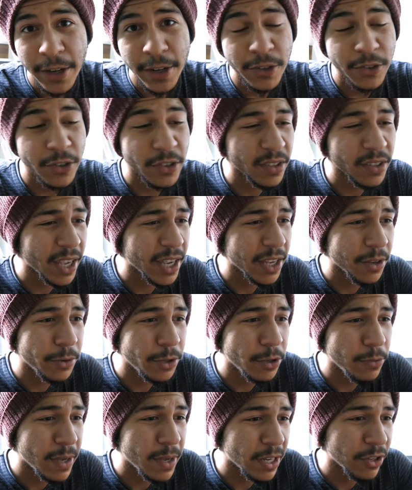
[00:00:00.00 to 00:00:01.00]
Just like
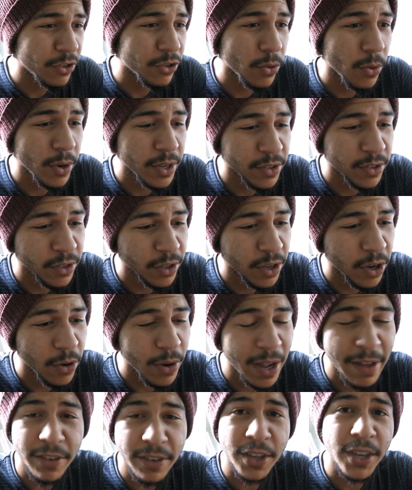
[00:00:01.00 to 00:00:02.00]
when you make a choice to go
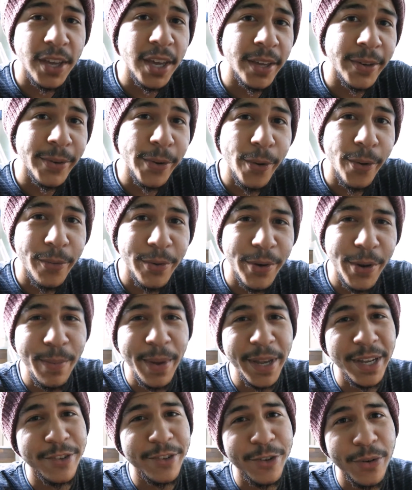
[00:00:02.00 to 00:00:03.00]
have a kid, or when you
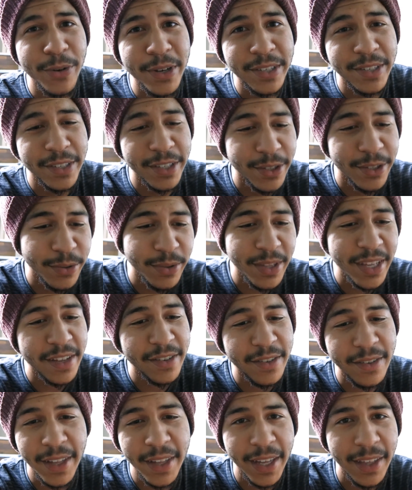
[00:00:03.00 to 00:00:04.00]
make a choice to do
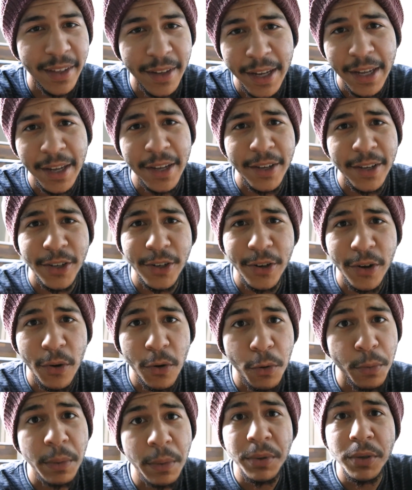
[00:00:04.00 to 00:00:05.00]
this or that,
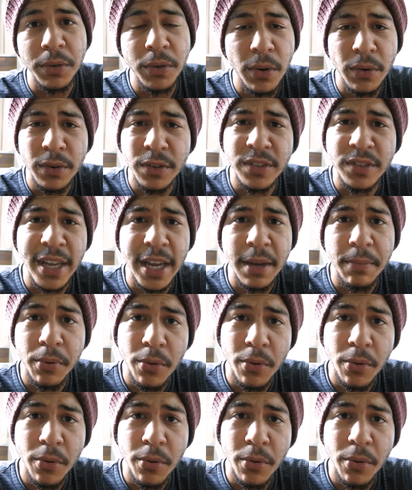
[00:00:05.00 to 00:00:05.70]
or maybe you don't decide.